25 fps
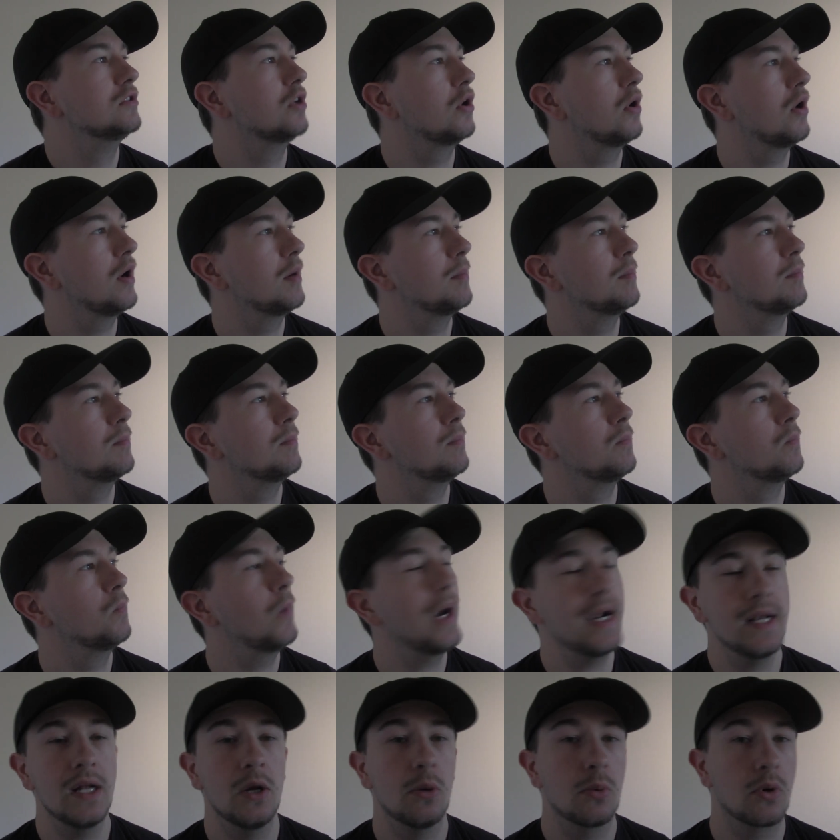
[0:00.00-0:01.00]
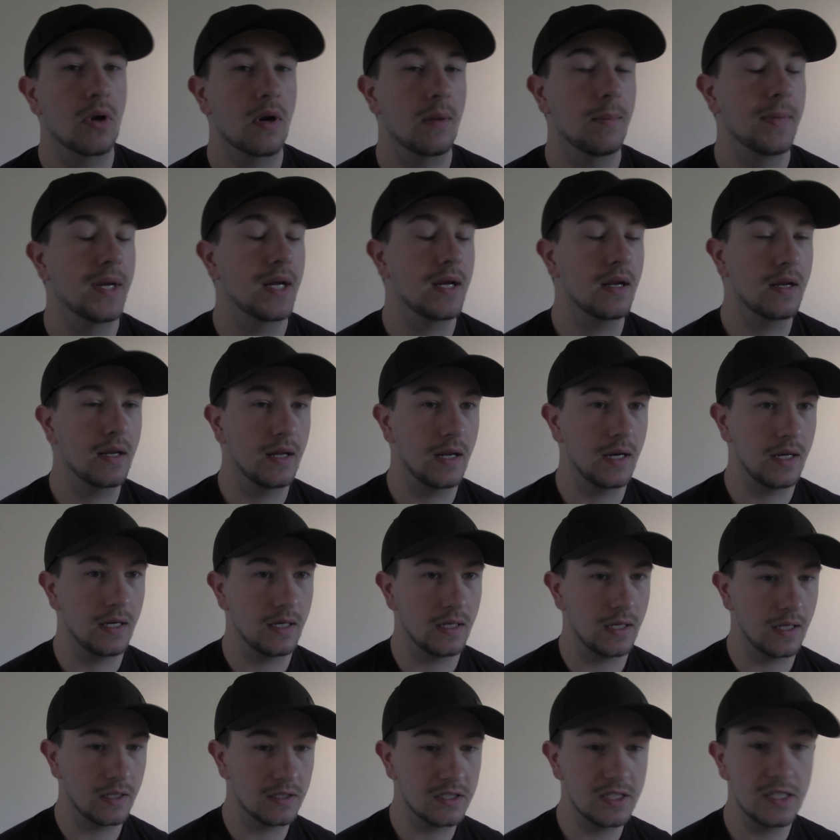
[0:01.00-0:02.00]
So I'm um, right now I'm gonna make it
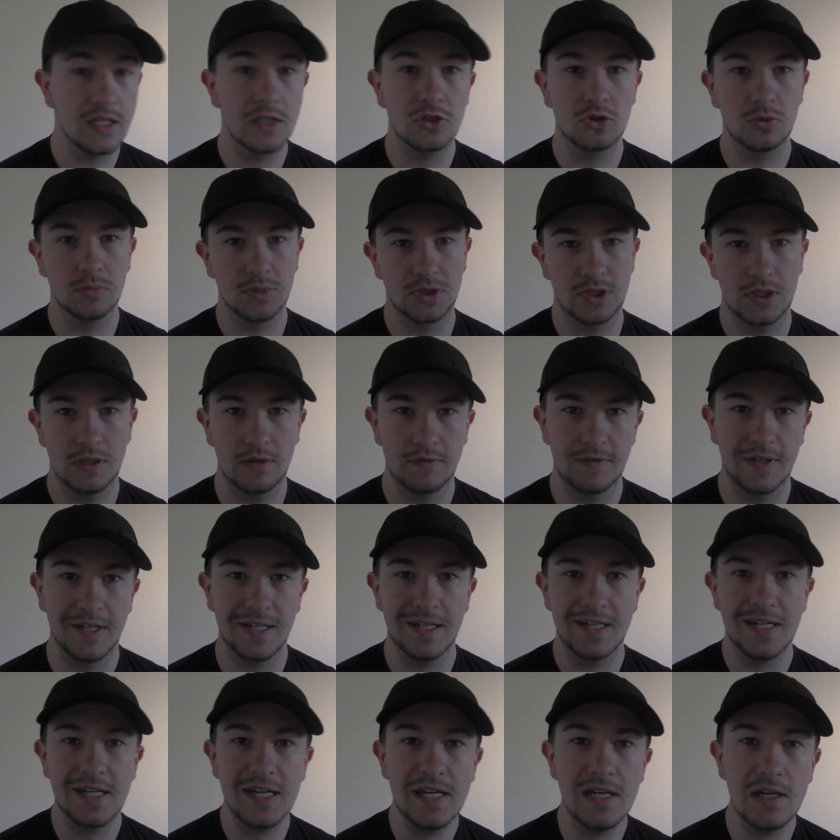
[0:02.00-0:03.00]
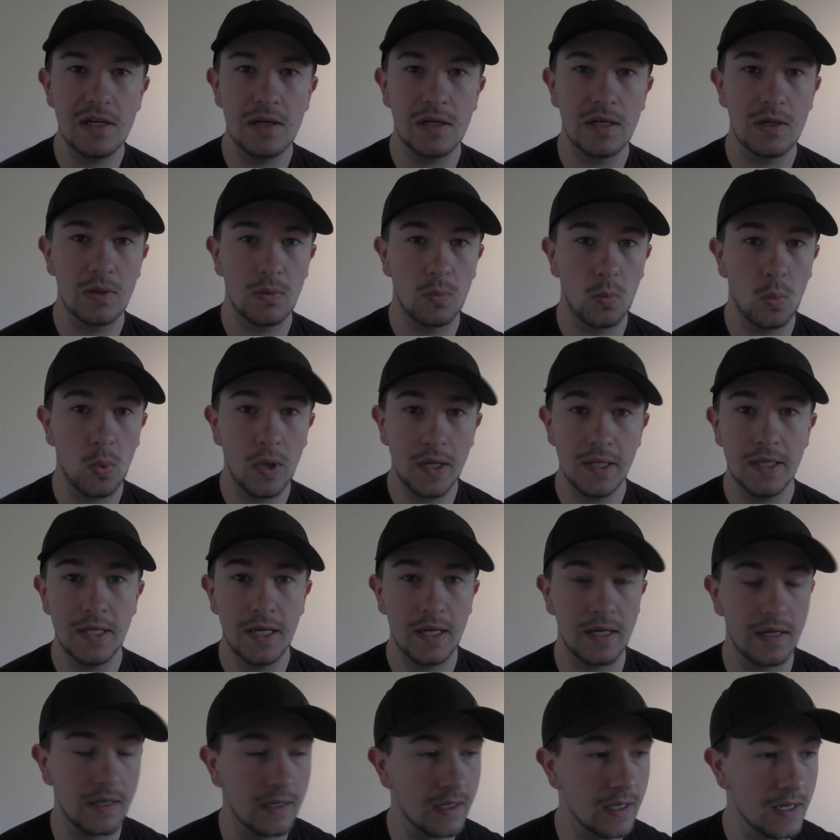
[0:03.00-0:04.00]
a, a deal to myself that e one
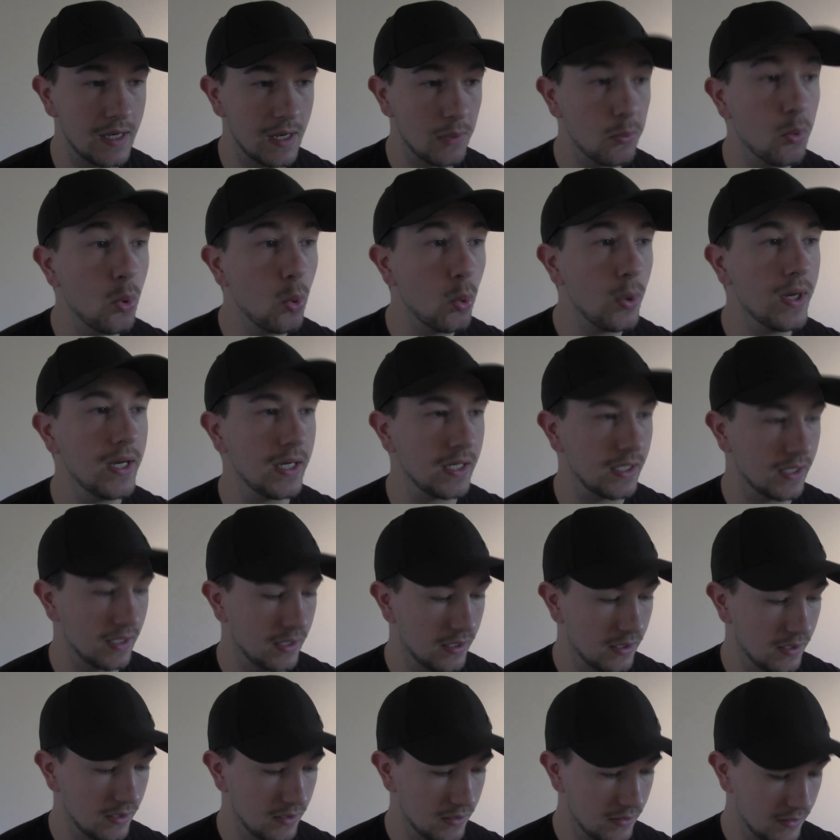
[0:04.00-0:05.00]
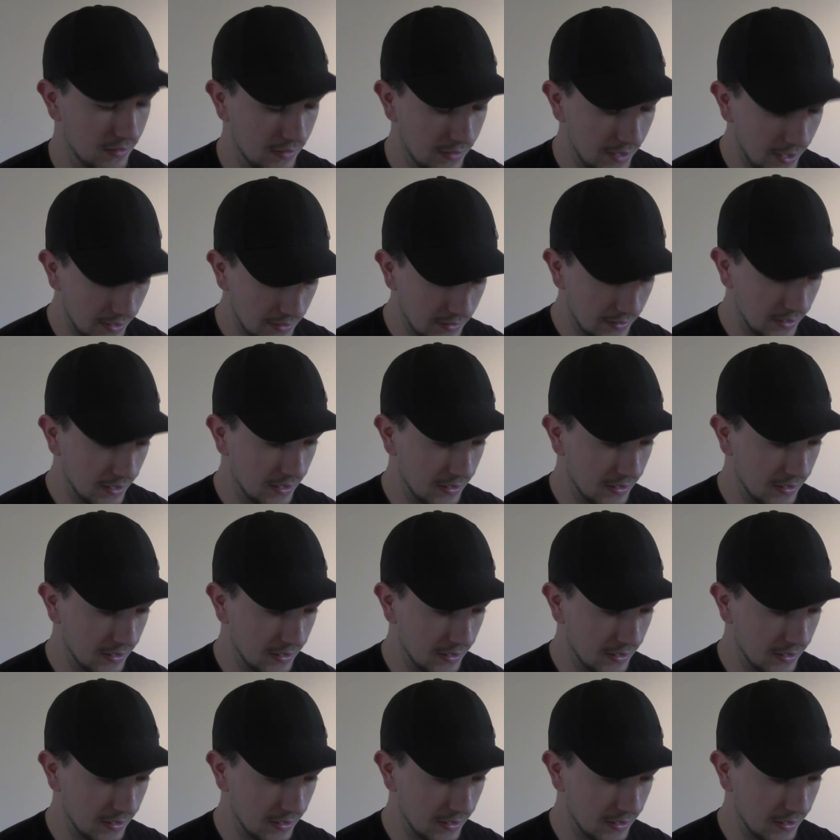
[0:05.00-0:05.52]
day every week, that